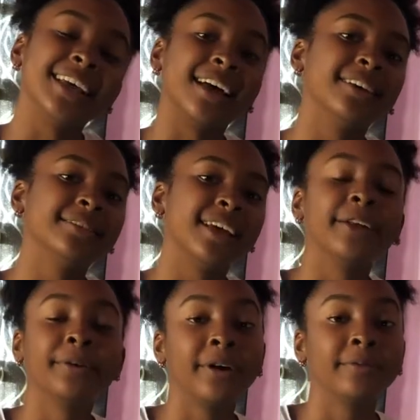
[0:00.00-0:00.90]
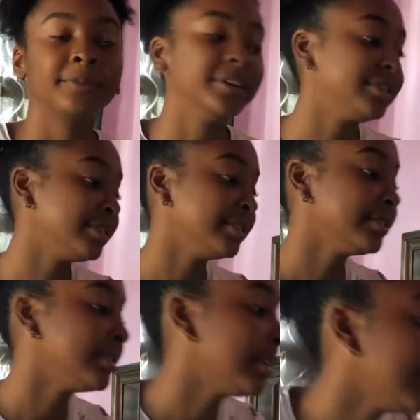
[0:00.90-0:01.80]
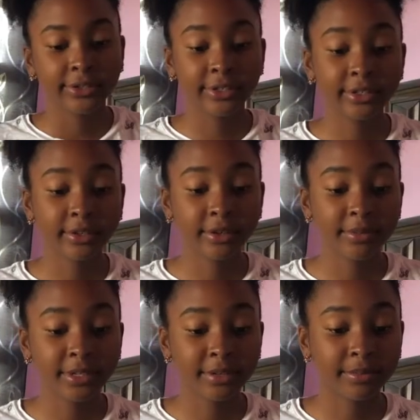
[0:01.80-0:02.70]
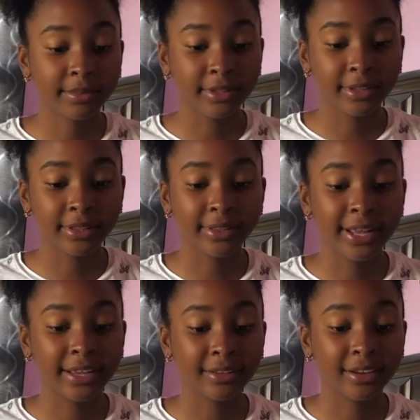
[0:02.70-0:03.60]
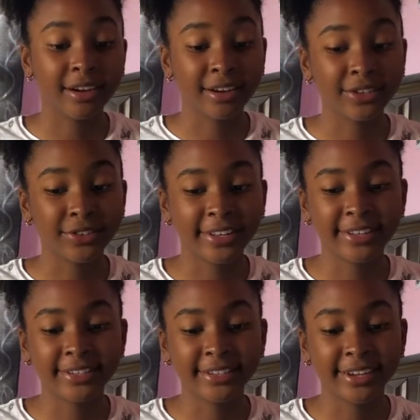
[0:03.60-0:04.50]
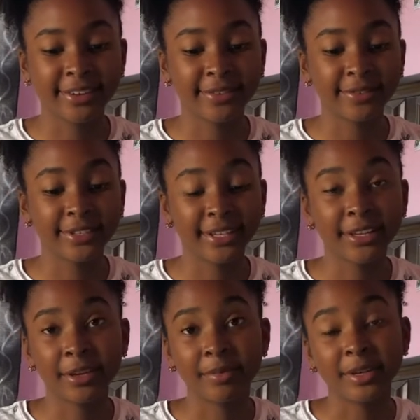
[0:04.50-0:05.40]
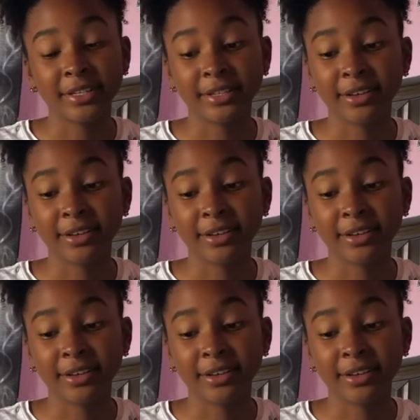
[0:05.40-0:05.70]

Yeah, I don't have braces. This is gonna be some, like, the harsh reality of taking your braces